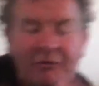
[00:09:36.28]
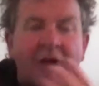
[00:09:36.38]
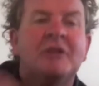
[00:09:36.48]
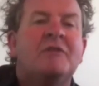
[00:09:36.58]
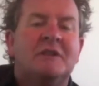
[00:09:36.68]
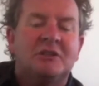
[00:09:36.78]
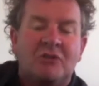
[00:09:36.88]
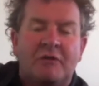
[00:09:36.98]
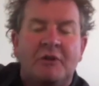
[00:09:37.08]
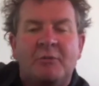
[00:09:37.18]
relatively
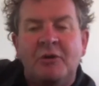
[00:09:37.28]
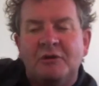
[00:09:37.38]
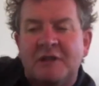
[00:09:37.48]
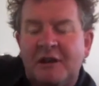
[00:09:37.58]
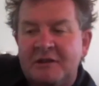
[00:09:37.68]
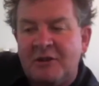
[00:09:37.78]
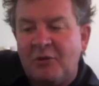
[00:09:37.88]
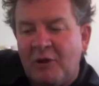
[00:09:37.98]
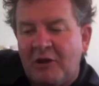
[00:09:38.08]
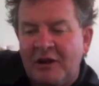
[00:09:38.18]
scruffy person, and so
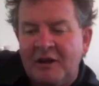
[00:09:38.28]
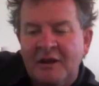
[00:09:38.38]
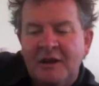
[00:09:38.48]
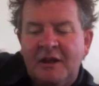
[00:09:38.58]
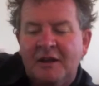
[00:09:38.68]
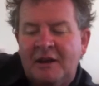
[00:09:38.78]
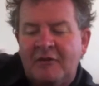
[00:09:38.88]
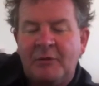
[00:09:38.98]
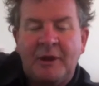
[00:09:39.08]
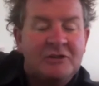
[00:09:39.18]
what I
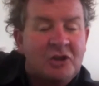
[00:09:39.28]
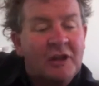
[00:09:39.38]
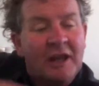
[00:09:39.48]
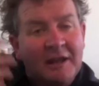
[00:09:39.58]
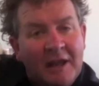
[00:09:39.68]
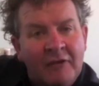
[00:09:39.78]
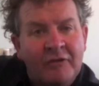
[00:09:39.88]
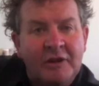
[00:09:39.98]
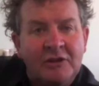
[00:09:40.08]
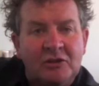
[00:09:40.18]
love about it is you can get
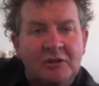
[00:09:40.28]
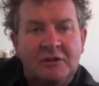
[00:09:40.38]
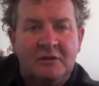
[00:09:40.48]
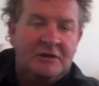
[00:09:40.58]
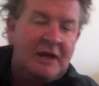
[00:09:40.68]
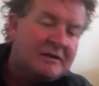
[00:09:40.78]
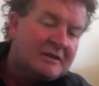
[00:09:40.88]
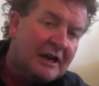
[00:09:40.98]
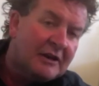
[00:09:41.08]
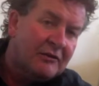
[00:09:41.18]
covered in
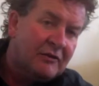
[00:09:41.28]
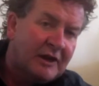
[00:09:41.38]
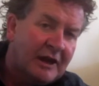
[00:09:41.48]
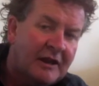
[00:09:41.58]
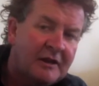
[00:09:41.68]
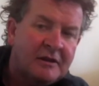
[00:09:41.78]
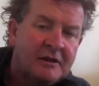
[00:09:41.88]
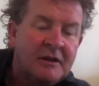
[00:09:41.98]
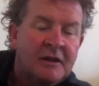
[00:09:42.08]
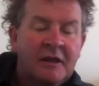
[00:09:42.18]
dust out in the vineyard.
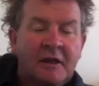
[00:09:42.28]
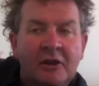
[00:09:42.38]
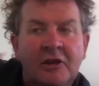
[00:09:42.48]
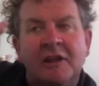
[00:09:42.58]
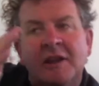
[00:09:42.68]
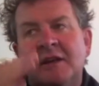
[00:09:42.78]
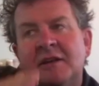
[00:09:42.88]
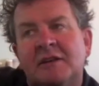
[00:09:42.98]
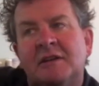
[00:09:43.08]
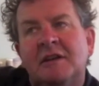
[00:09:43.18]
You can
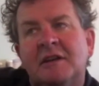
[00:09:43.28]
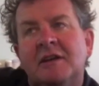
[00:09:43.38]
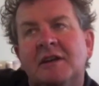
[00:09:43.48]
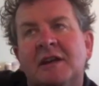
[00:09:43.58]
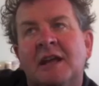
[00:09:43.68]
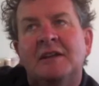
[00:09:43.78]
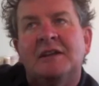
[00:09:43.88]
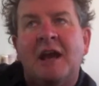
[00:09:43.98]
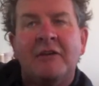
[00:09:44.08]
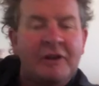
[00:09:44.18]
then
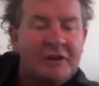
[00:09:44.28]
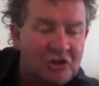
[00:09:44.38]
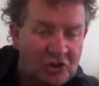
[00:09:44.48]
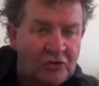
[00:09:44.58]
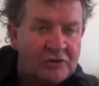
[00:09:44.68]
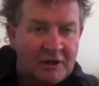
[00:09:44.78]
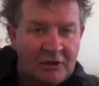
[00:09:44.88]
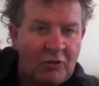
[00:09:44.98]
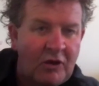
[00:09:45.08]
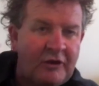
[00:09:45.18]
get covered in juice in
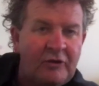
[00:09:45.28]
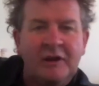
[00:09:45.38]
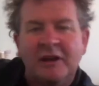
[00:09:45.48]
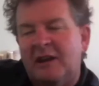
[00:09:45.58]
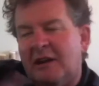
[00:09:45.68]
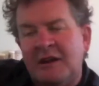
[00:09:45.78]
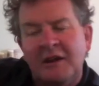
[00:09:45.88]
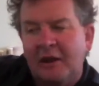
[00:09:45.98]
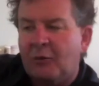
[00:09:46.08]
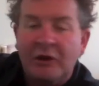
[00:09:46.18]
the winery,
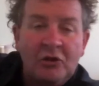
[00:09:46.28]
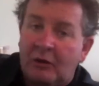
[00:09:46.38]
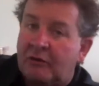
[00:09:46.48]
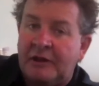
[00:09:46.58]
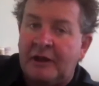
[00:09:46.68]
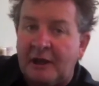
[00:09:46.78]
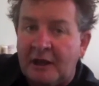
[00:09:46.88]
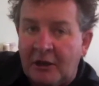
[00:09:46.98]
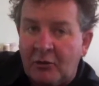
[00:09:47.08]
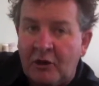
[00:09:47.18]
and we do everything.
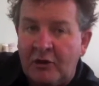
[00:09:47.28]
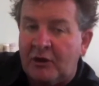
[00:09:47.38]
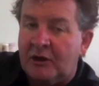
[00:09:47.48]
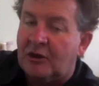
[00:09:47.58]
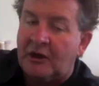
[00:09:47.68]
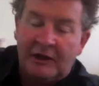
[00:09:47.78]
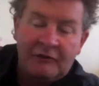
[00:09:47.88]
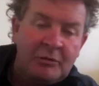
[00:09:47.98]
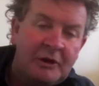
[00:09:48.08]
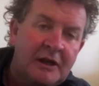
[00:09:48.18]
At our winery,
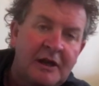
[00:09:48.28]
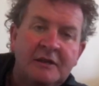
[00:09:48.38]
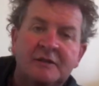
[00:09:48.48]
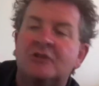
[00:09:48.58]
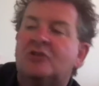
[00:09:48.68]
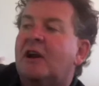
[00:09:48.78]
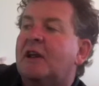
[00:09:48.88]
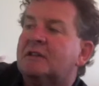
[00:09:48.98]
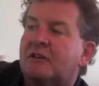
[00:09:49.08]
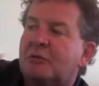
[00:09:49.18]
everybody cleans the
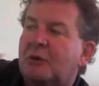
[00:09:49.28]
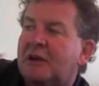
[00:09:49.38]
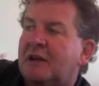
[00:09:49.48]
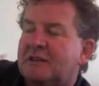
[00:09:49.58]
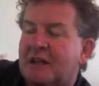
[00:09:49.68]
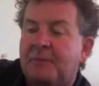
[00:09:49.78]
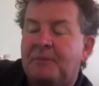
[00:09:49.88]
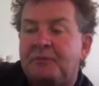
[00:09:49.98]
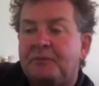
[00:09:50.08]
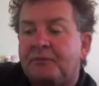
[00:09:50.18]
drains, everybody does that.